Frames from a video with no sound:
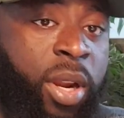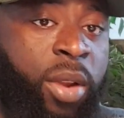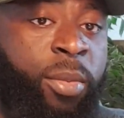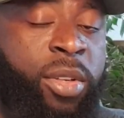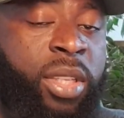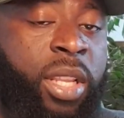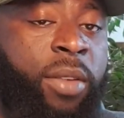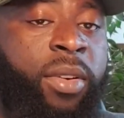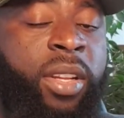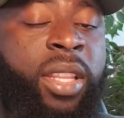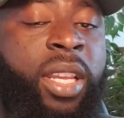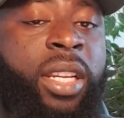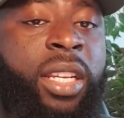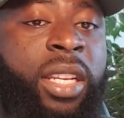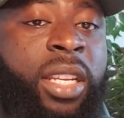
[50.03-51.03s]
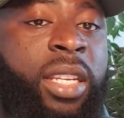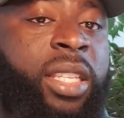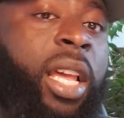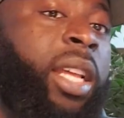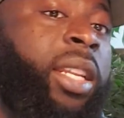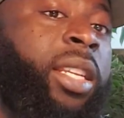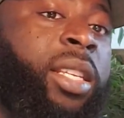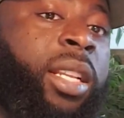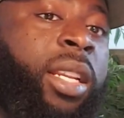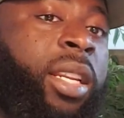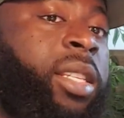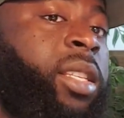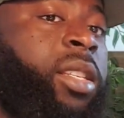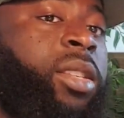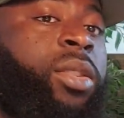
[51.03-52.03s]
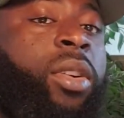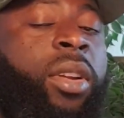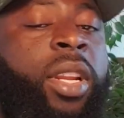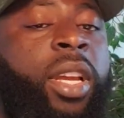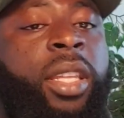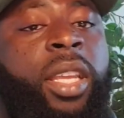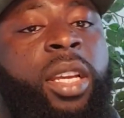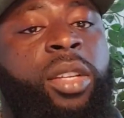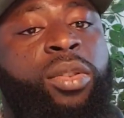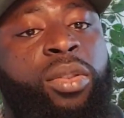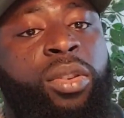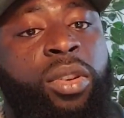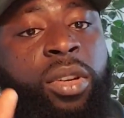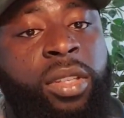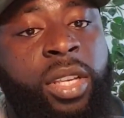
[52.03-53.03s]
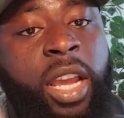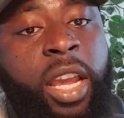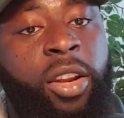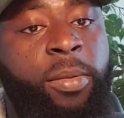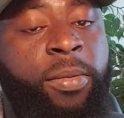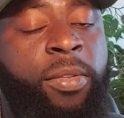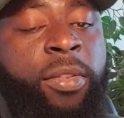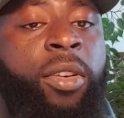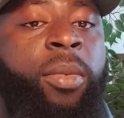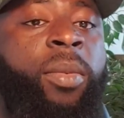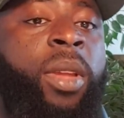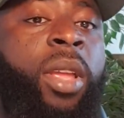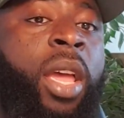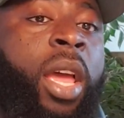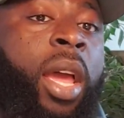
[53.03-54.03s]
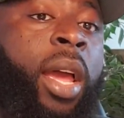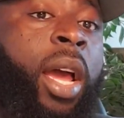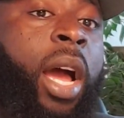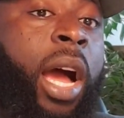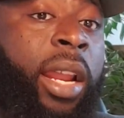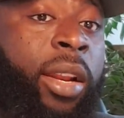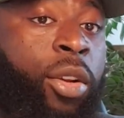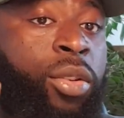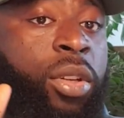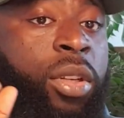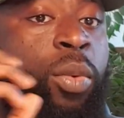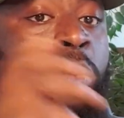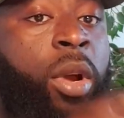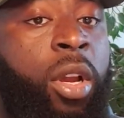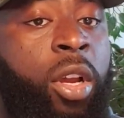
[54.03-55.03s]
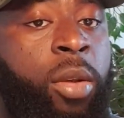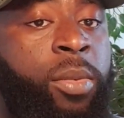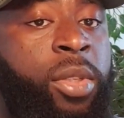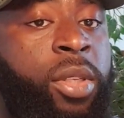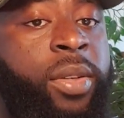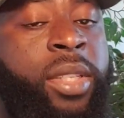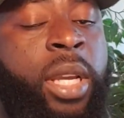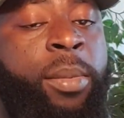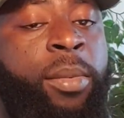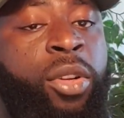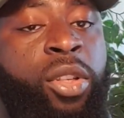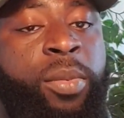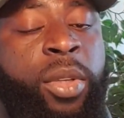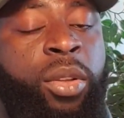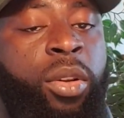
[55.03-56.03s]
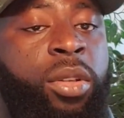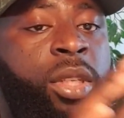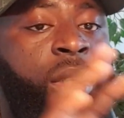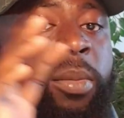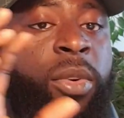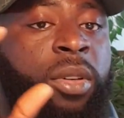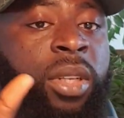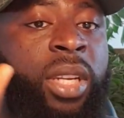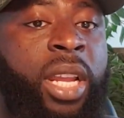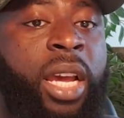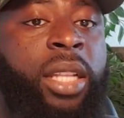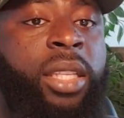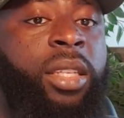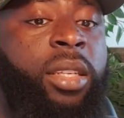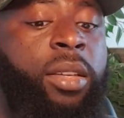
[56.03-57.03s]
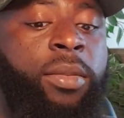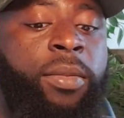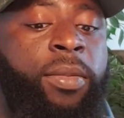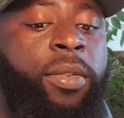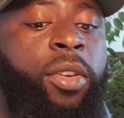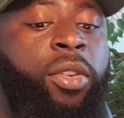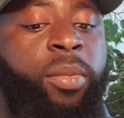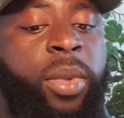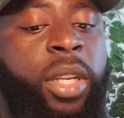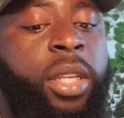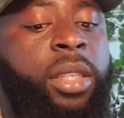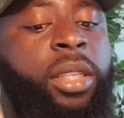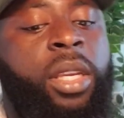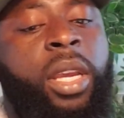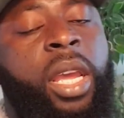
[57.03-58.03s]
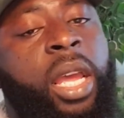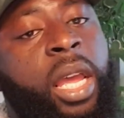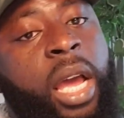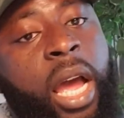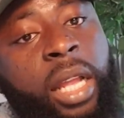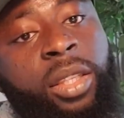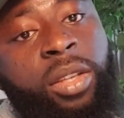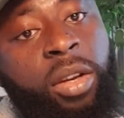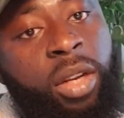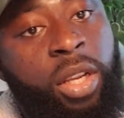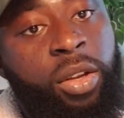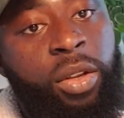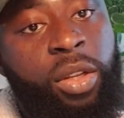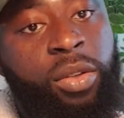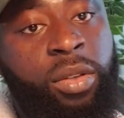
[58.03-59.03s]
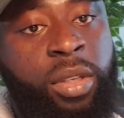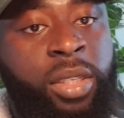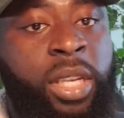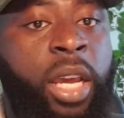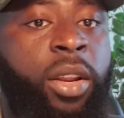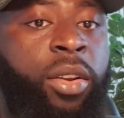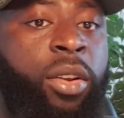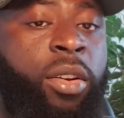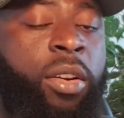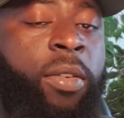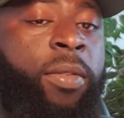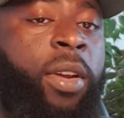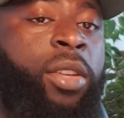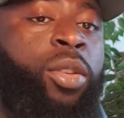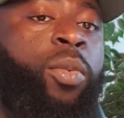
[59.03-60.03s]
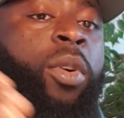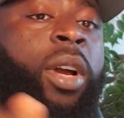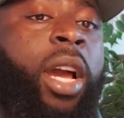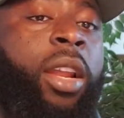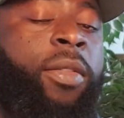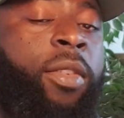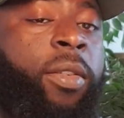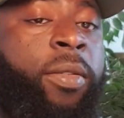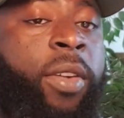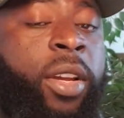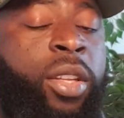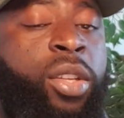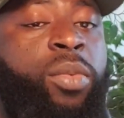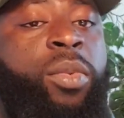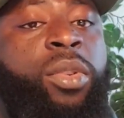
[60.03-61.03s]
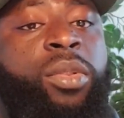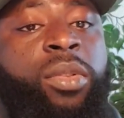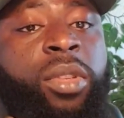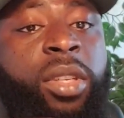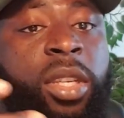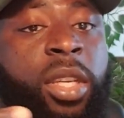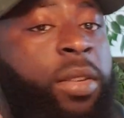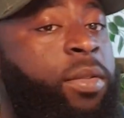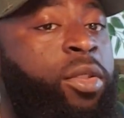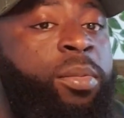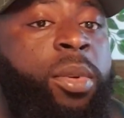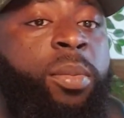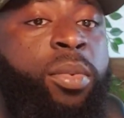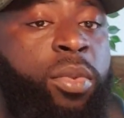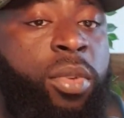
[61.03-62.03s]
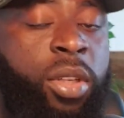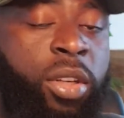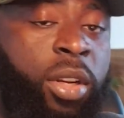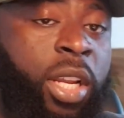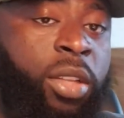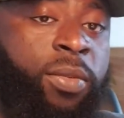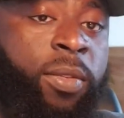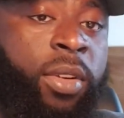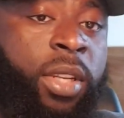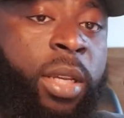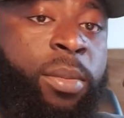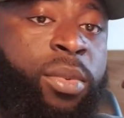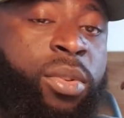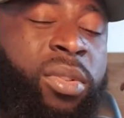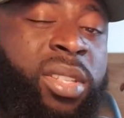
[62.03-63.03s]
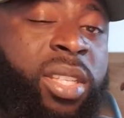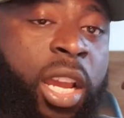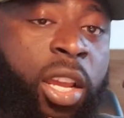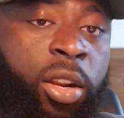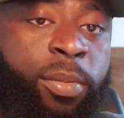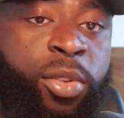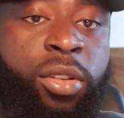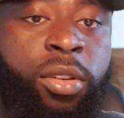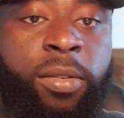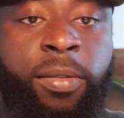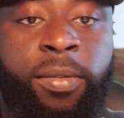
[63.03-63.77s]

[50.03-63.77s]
right? You must have created a list, and this list is connected to your sign-up form and also the welcome series. I'm going to be touching on that in a few minutes. And thirdly, you need to decide on your offer. So what kind of offer do you want to give to people in order for them to sign up to your